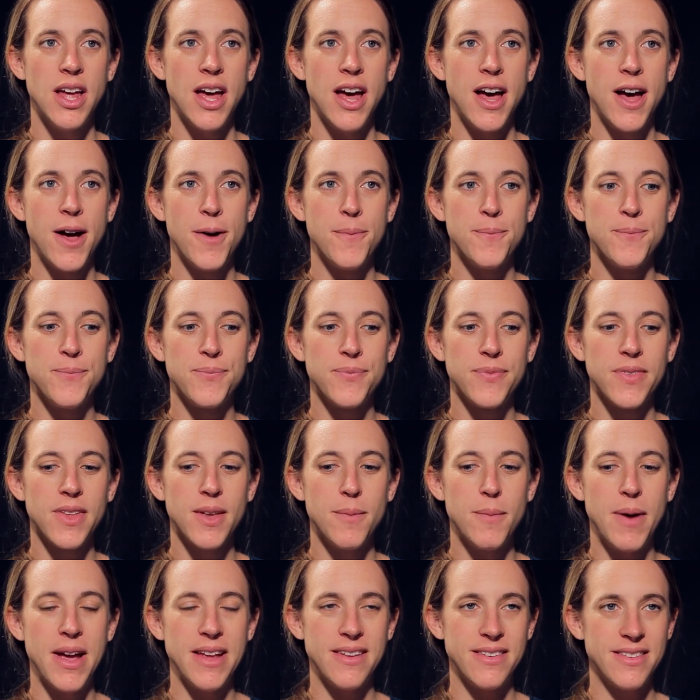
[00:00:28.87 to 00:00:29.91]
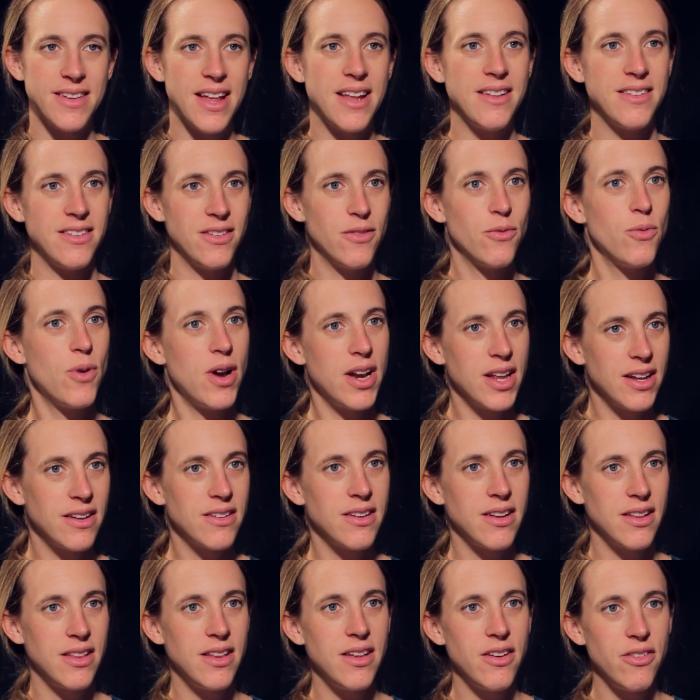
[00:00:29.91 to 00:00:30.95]
um, my sense of wanting
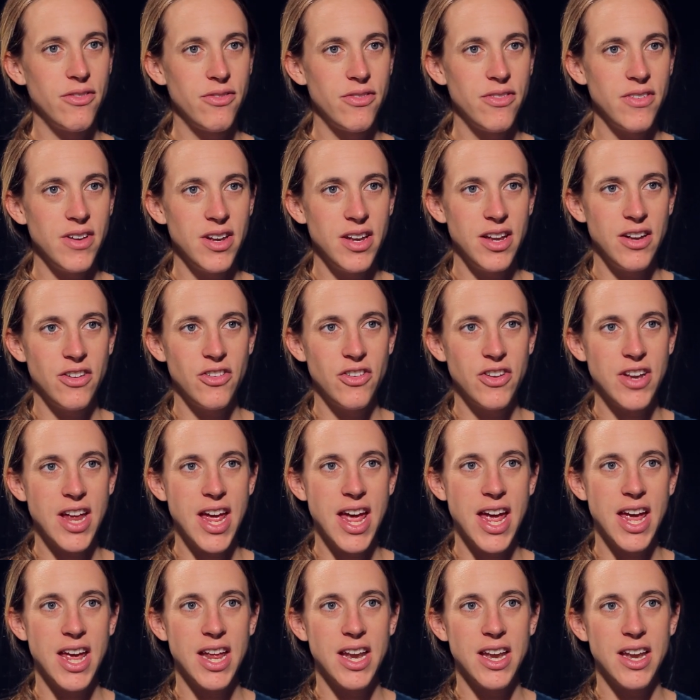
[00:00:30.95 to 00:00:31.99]
to live in each day,